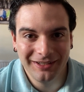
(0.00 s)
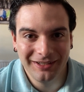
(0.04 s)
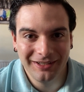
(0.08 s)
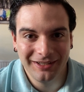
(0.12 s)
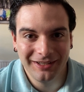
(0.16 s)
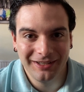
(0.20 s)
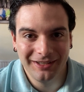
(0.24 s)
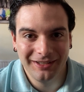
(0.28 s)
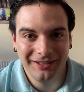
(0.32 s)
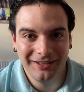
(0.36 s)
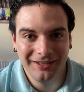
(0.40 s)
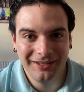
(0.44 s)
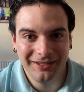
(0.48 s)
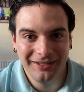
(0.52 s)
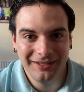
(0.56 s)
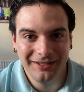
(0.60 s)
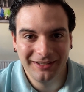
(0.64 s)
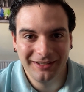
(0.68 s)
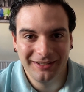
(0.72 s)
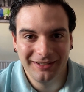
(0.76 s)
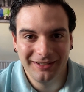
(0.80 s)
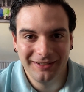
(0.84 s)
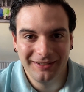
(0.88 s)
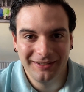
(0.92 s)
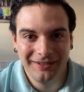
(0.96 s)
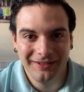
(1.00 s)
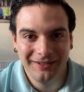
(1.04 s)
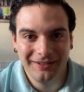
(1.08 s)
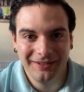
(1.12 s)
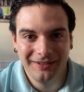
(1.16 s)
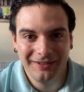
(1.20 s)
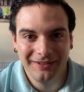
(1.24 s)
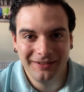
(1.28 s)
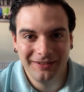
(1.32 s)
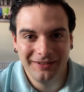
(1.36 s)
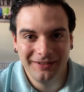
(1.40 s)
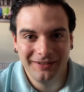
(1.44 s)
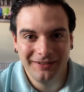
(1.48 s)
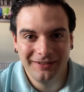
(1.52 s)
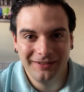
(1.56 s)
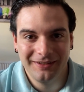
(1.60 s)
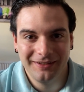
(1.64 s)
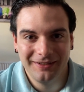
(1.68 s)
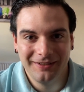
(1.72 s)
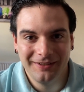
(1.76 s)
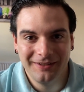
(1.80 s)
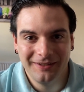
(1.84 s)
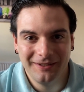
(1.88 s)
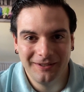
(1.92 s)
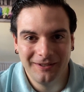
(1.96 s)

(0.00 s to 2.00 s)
(no one is talking)